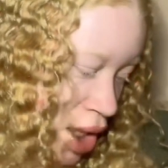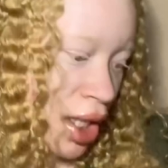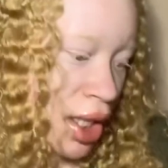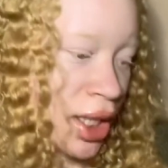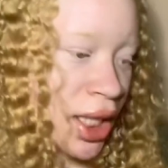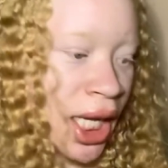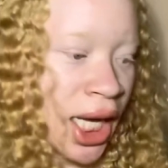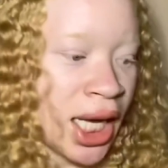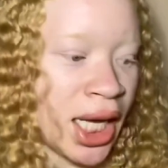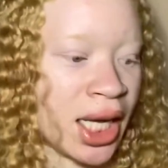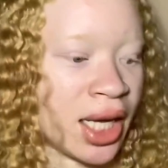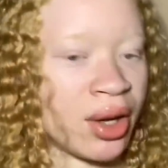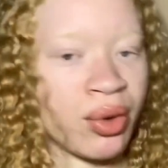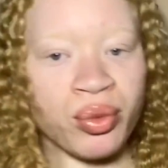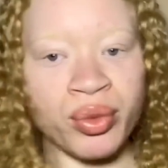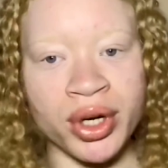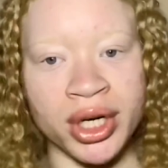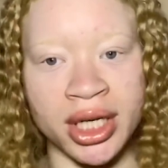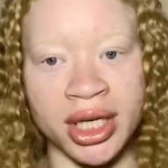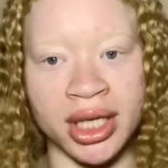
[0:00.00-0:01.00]
that it
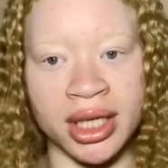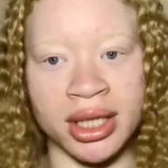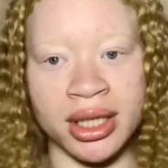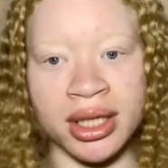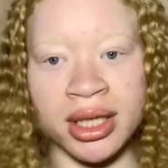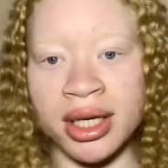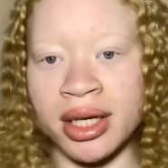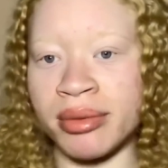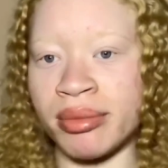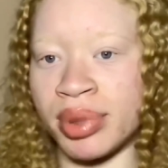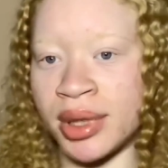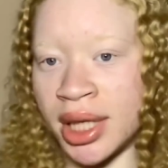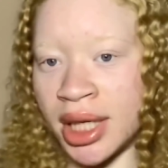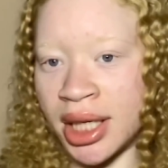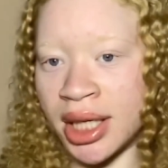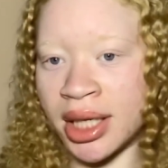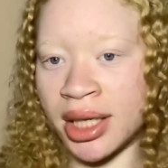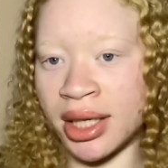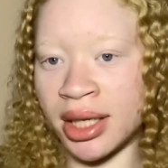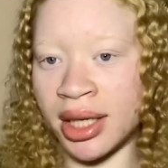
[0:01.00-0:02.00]
wouldn't
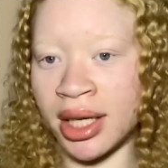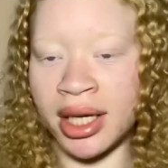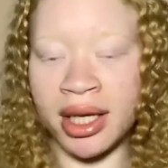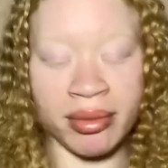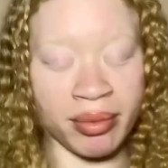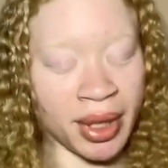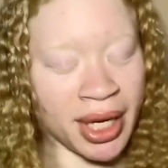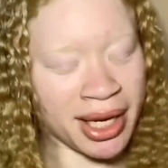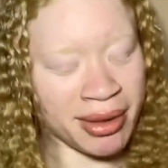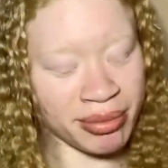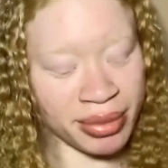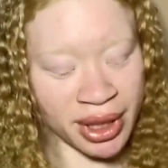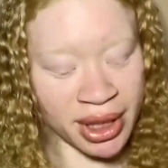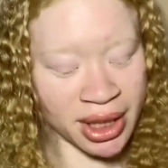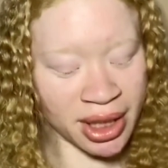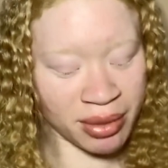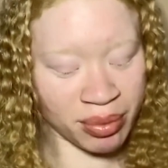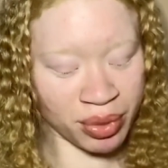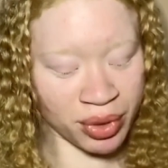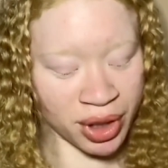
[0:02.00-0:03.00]
blend, but it
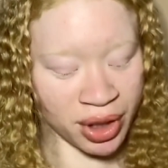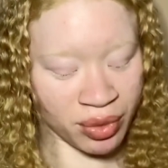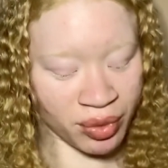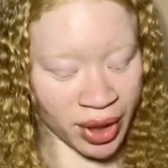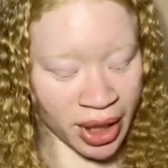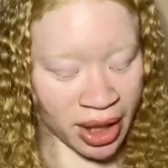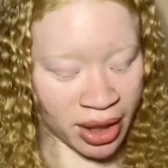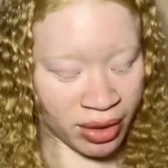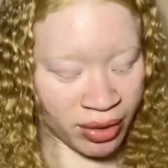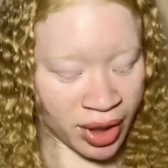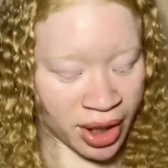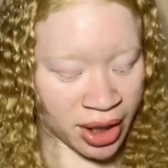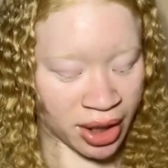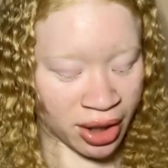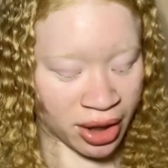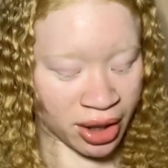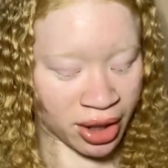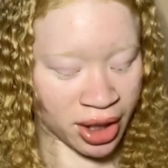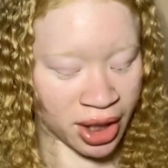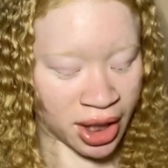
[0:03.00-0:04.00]
blended pretty well. And the
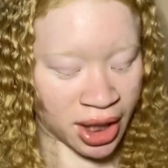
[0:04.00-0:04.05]
30